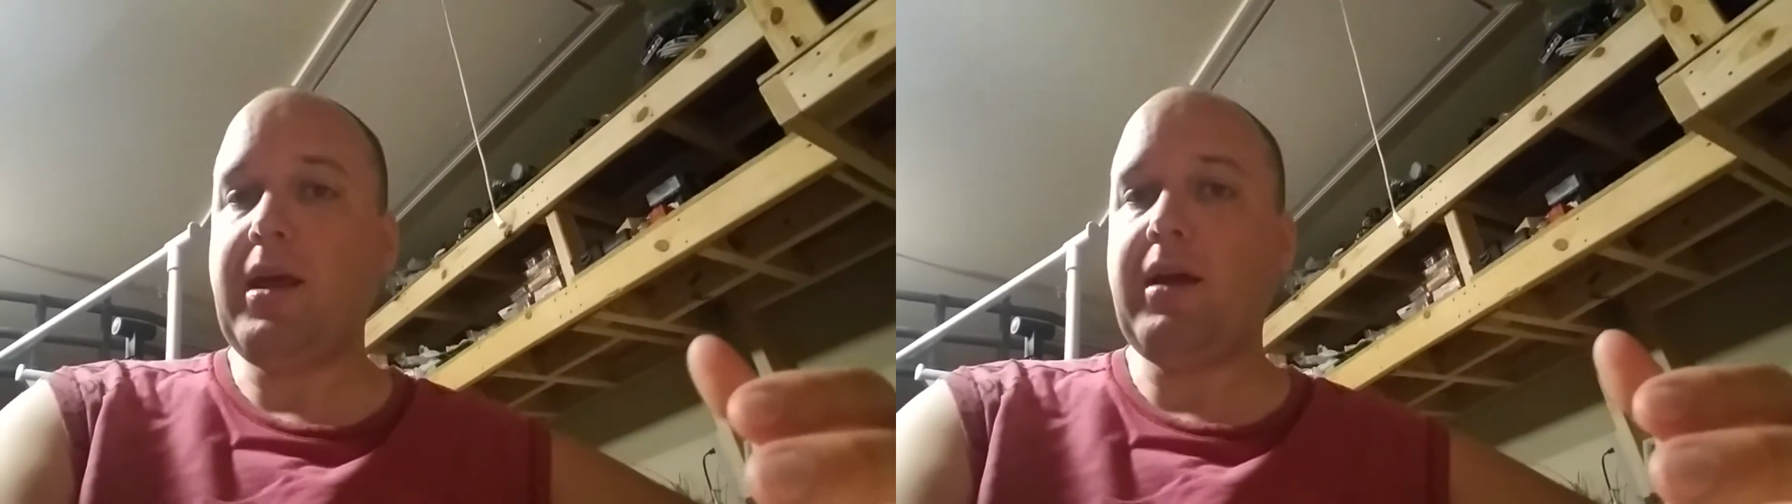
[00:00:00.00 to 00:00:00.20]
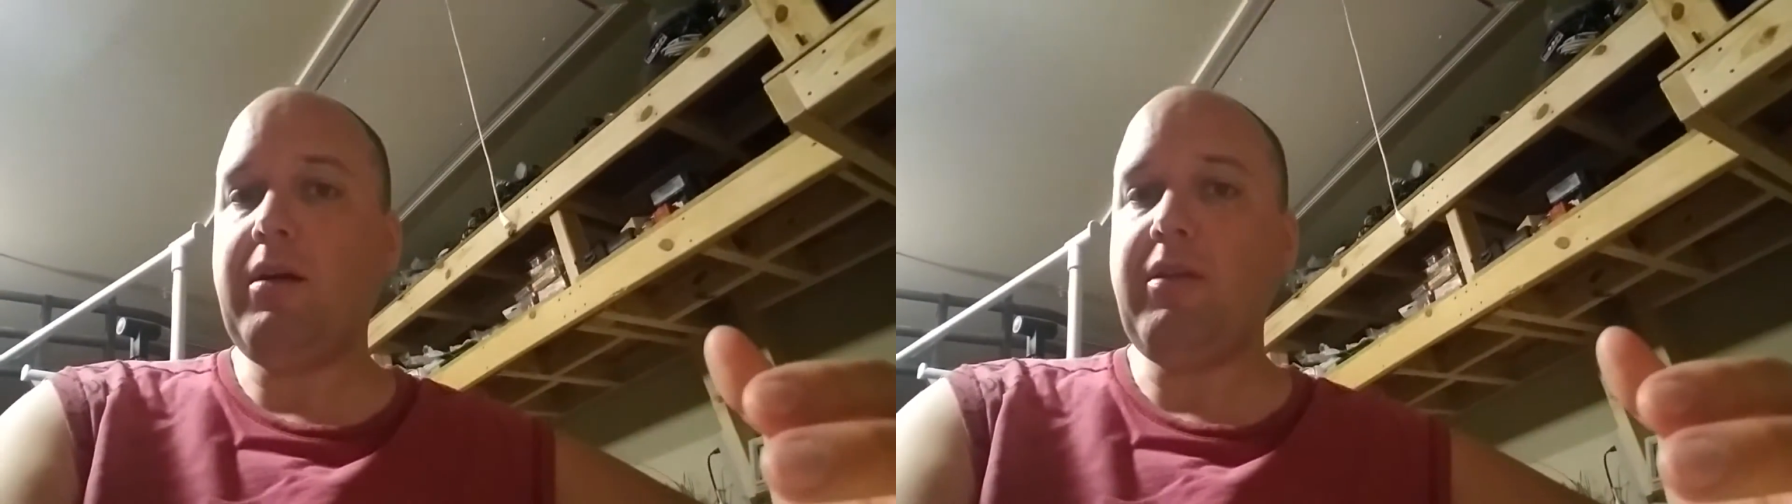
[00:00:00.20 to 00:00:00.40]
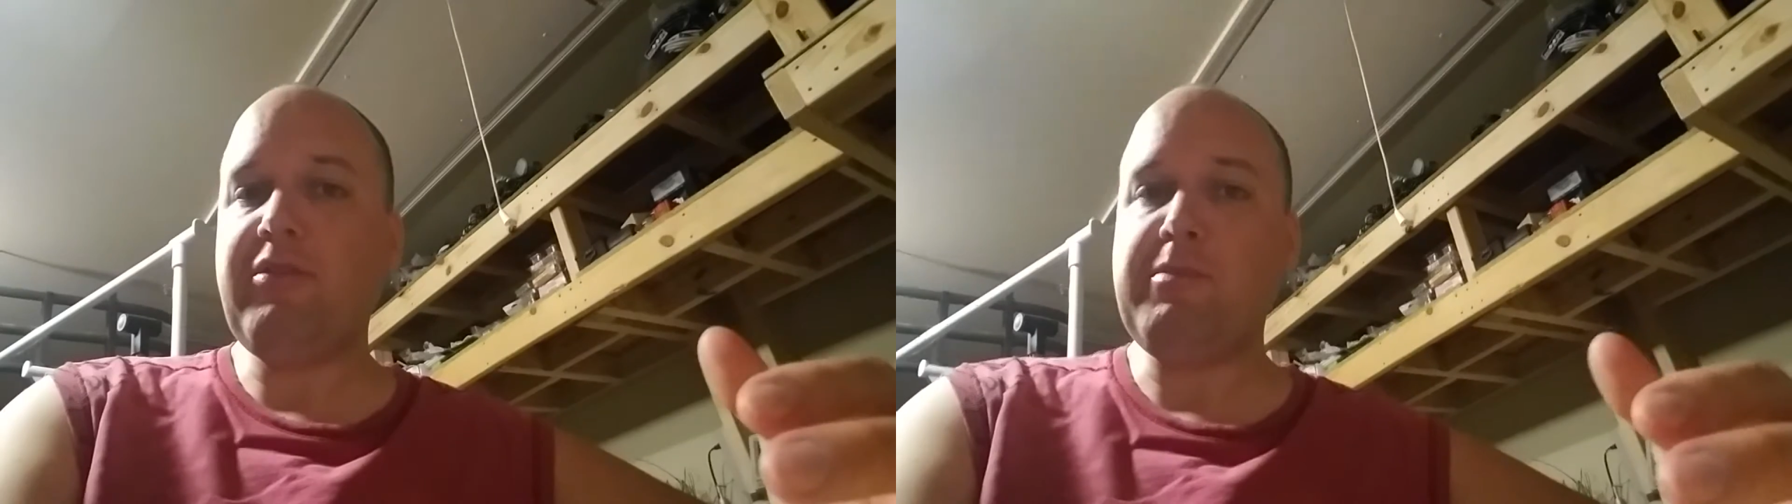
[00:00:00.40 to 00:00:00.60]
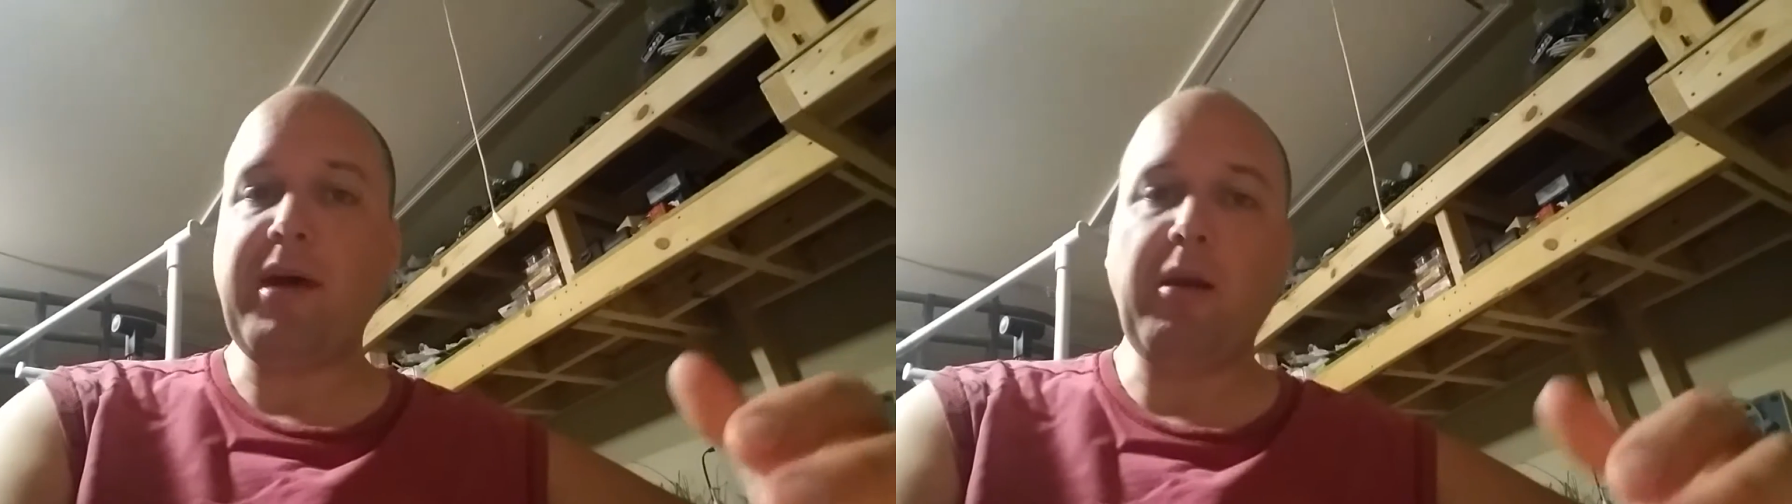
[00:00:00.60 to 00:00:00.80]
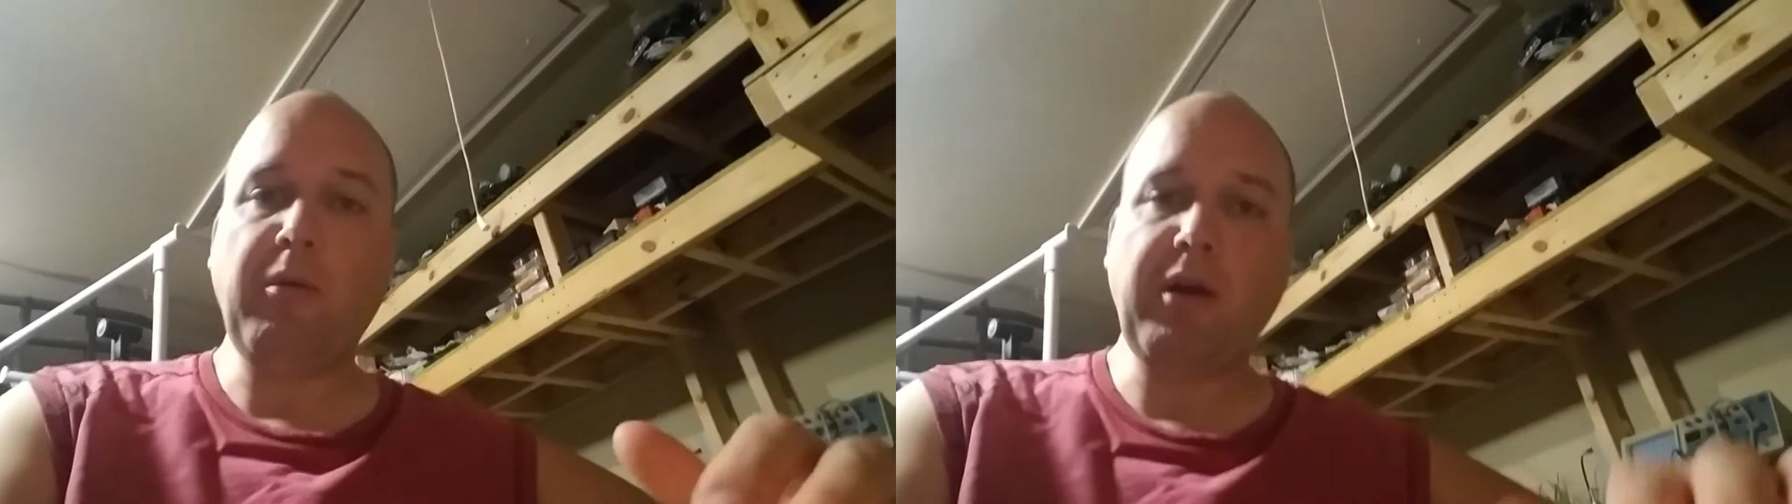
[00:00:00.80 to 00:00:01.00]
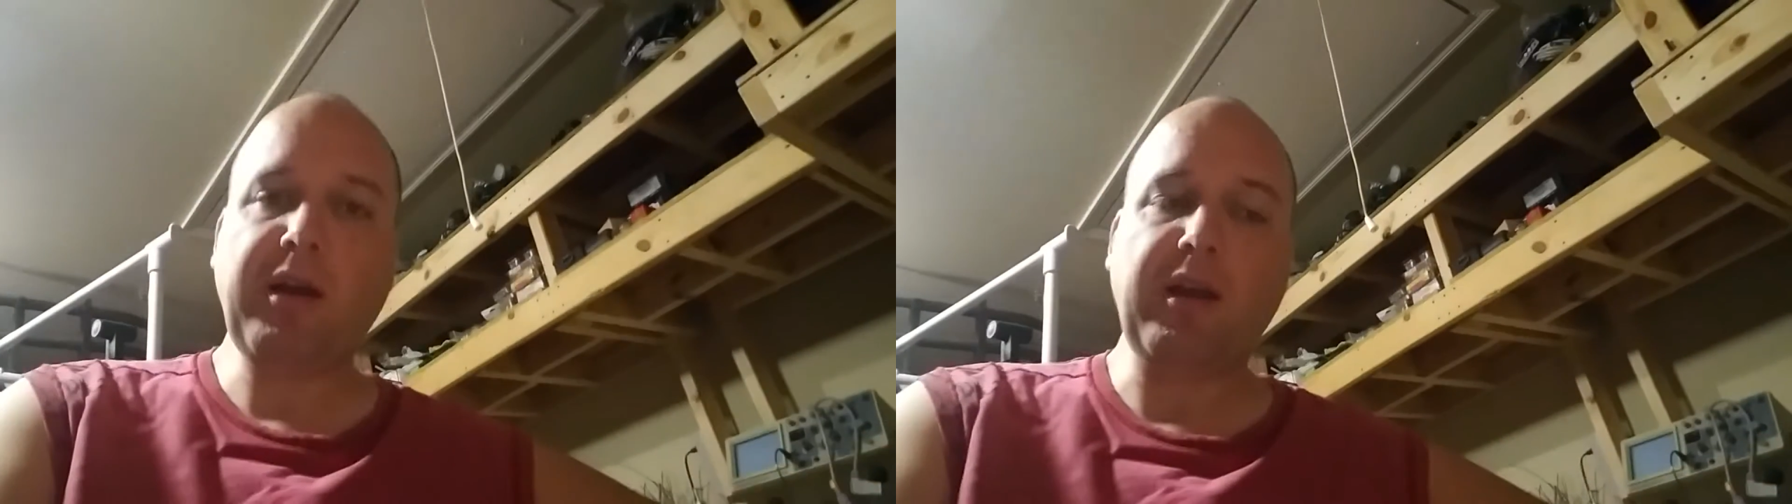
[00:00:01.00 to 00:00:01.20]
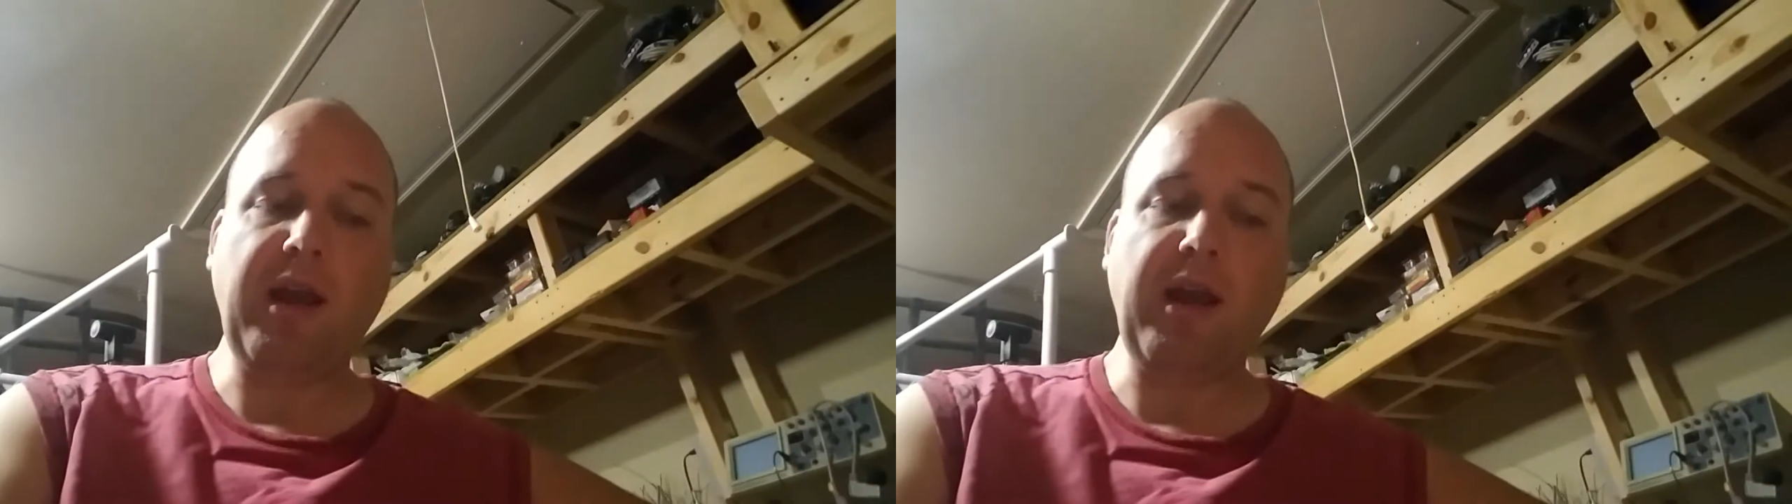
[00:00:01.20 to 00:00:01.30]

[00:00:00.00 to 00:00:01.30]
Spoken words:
like all this metal work